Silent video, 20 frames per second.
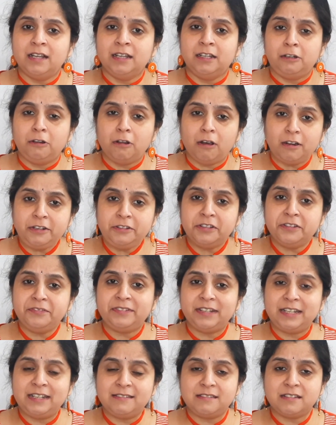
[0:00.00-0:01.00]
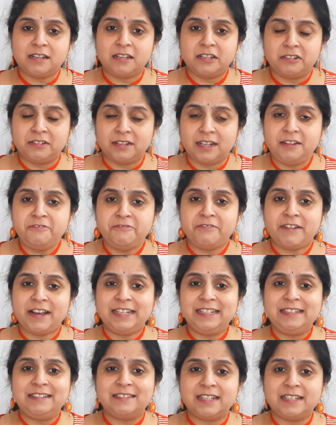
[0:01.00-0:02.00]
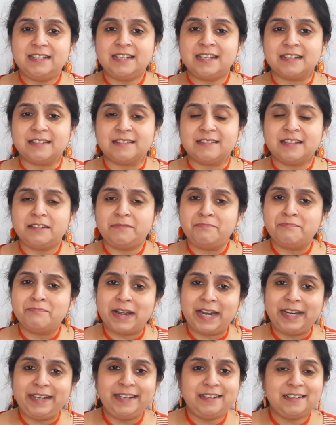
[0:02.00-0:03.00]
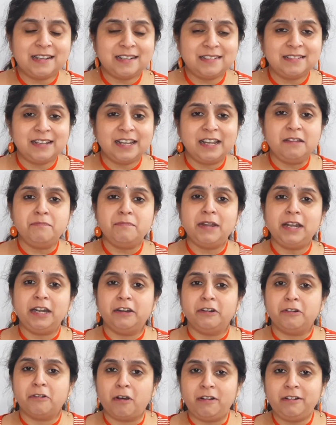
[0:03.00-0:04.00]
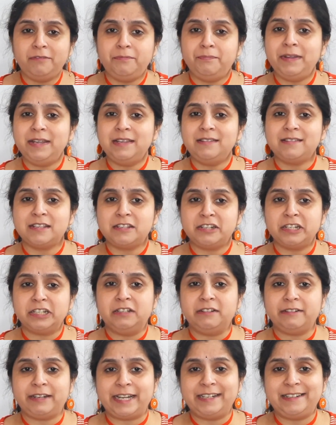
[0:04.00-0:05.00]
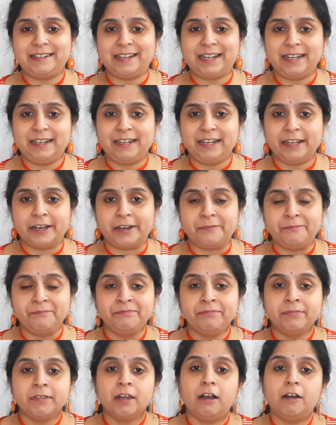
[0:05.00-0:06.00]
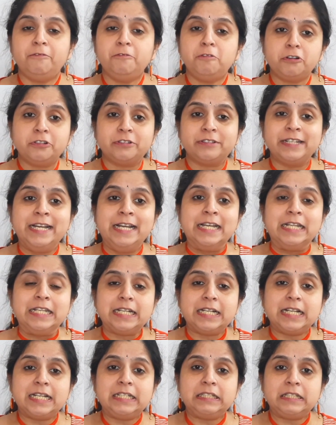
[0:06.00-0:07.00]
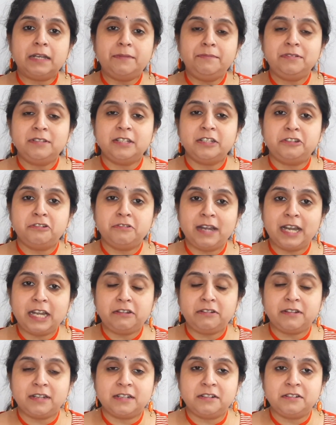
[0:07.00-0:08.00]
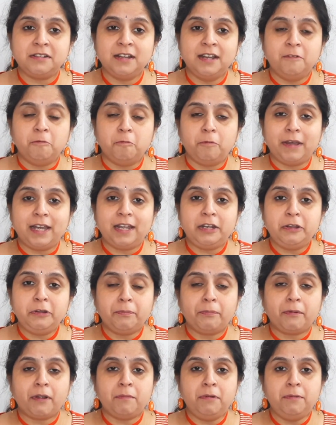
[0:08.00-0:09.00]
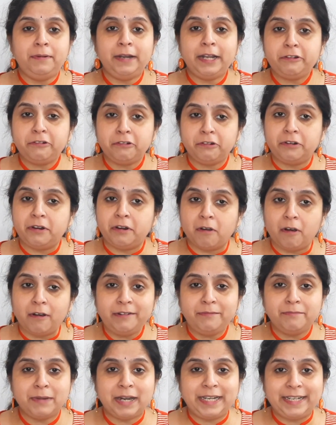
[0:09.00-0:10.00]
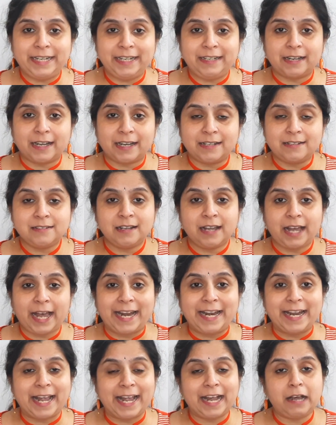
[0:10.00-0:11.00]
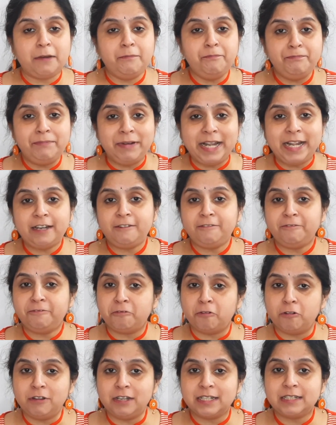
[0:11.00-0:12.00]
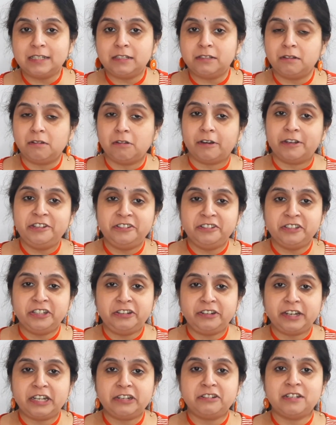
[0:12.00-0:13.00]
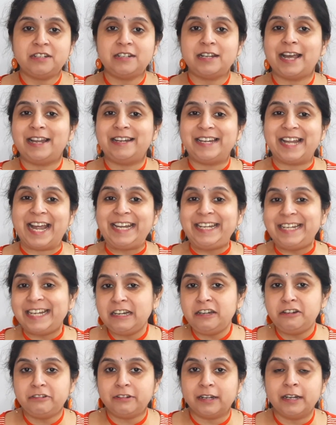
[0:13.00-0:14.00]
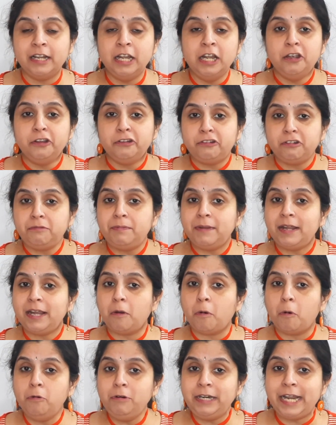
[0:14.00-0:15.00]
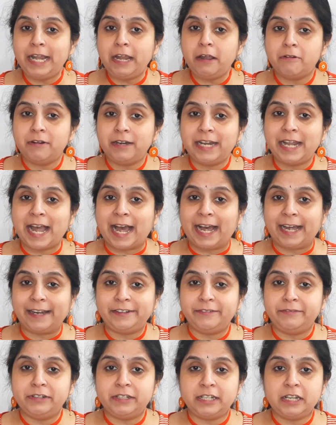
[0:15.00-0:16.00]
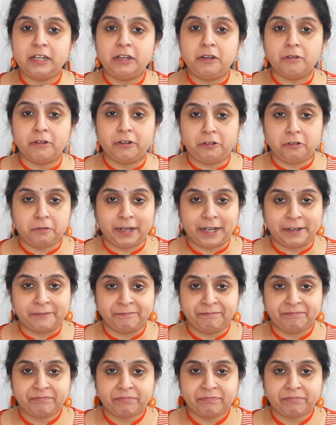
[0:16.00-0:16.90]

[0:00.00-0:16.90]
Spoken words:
Lots of research, in fact, suggests that multitasking may not be such a great idea. Of course, there are some situations where you probably should not multitask, and complete focus, concentration, and attention should be only on the activity you're doing.